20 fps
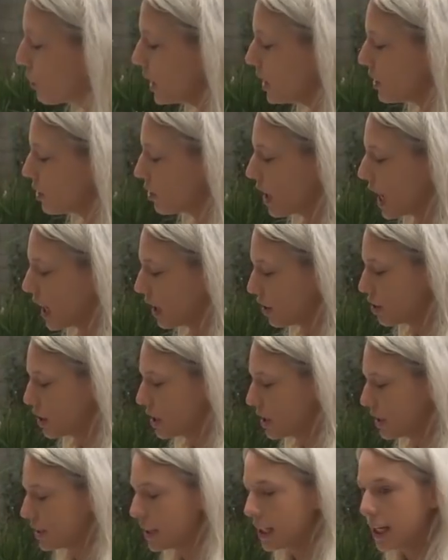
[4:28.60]

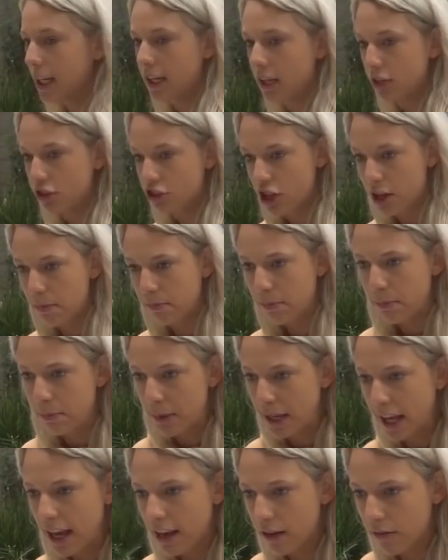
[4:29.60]
redirection is key to shaping
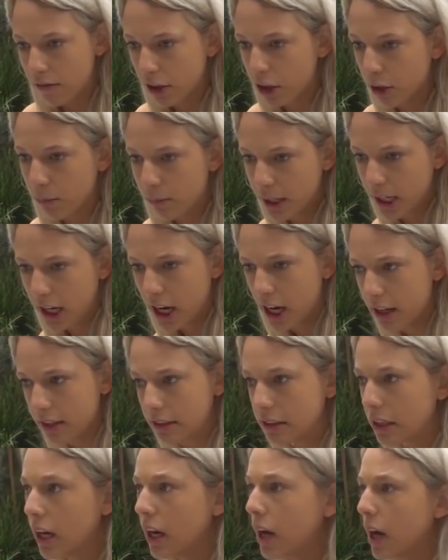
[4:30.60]
behavior,
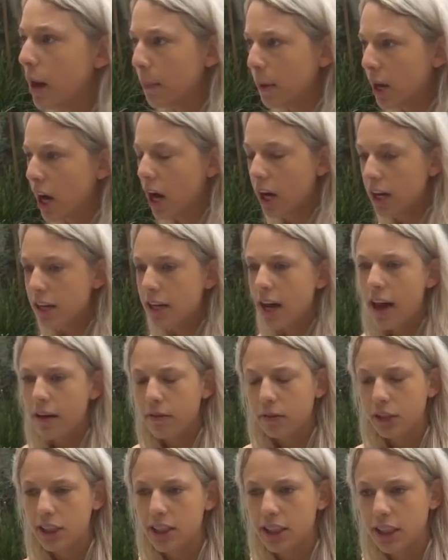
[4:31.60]
because behind
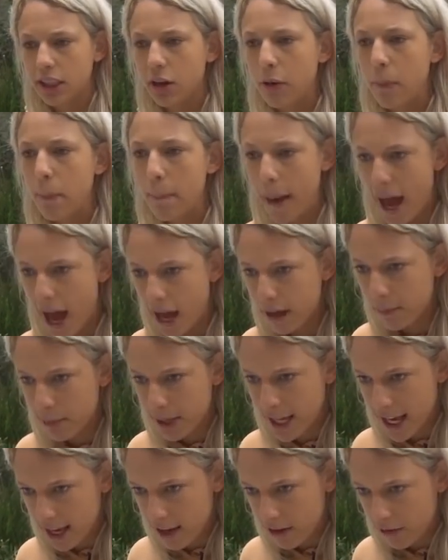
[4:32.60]
every single bad
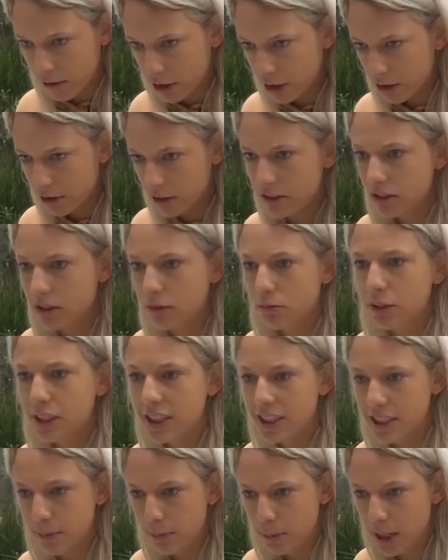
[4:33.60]
behavior, there's a
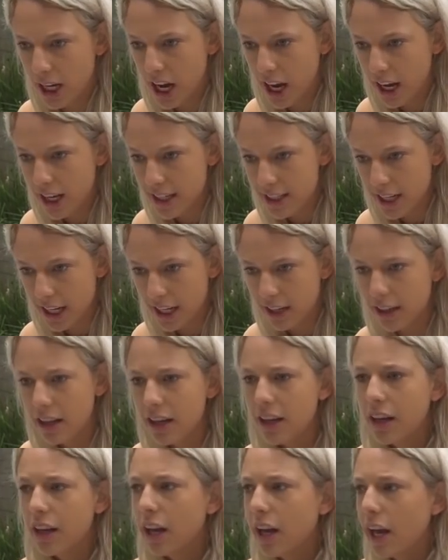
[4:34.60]
reason behind it.
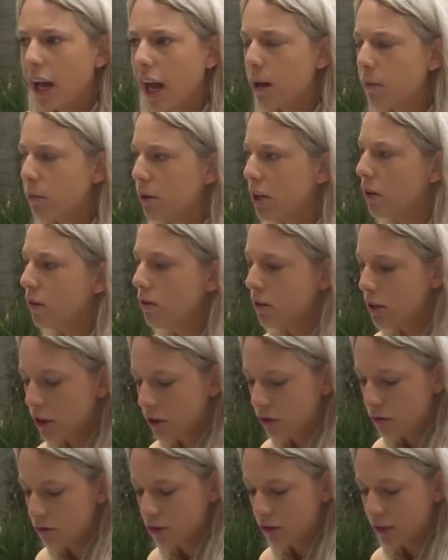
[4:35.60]
And we don't
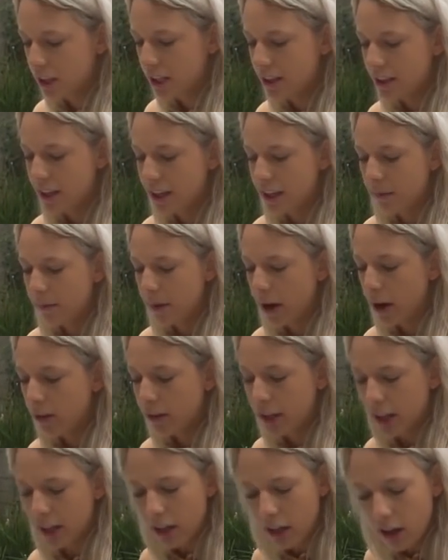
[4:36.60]
usually think
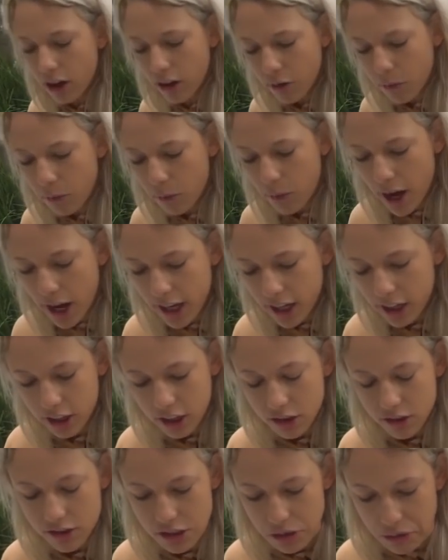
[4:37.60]
about like, oh, why
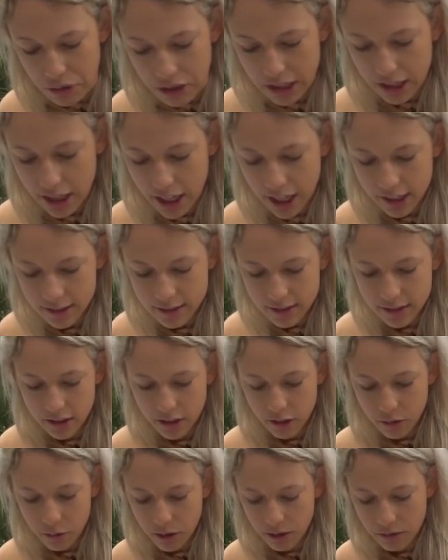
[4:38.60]
are you doing this? You
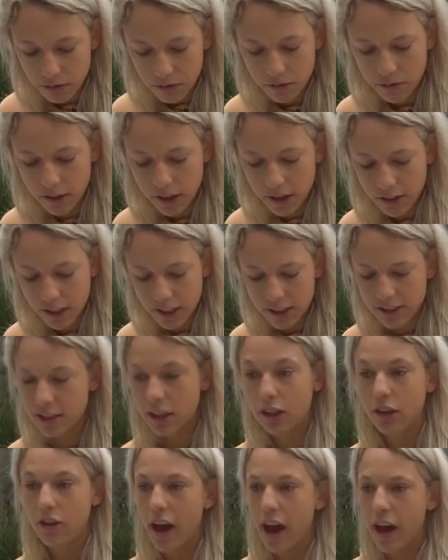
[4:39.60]
know, what feelings
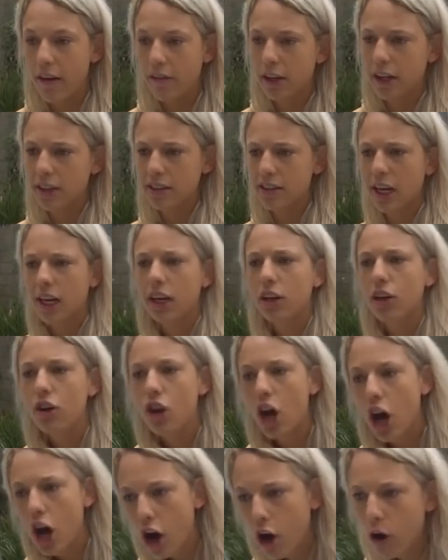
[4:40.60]
are you having? It's like,
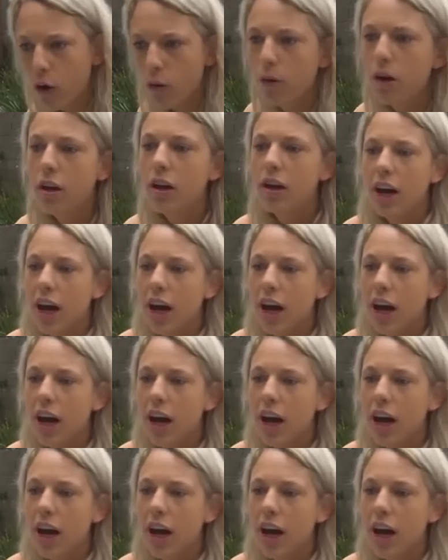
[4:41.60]
no,